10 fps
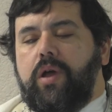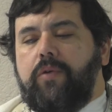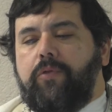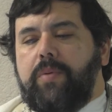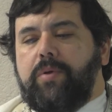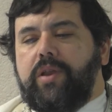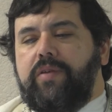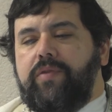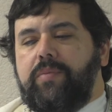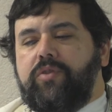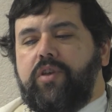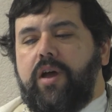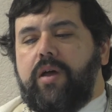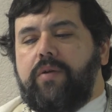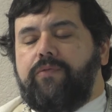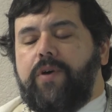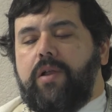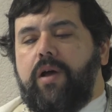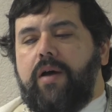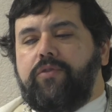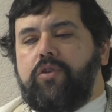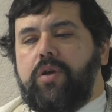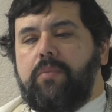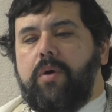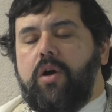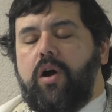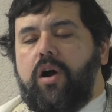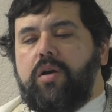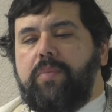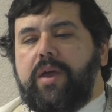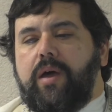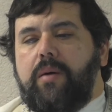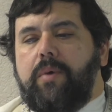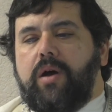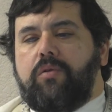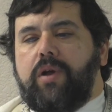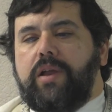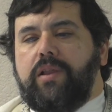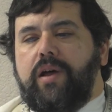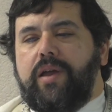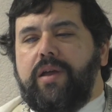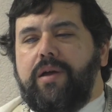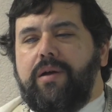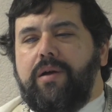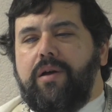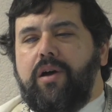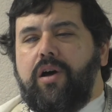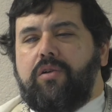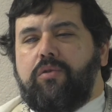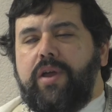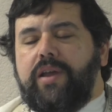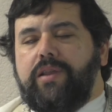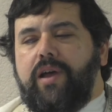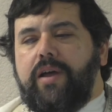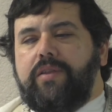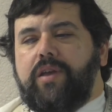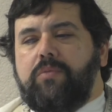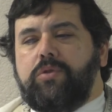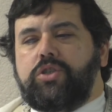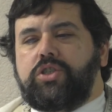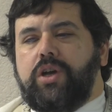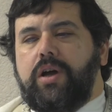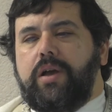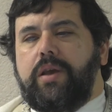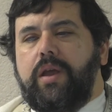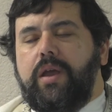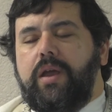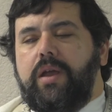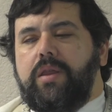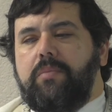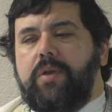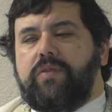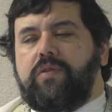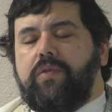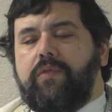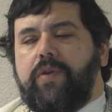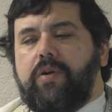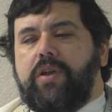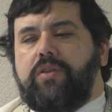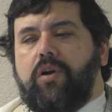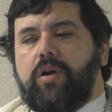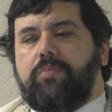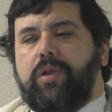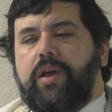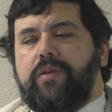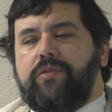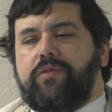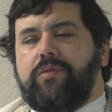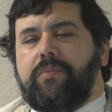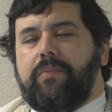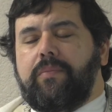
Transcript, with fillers: if we believe in Messiah and follow after him, are to become a great light, a great light that will shine in the midst of a very dark place.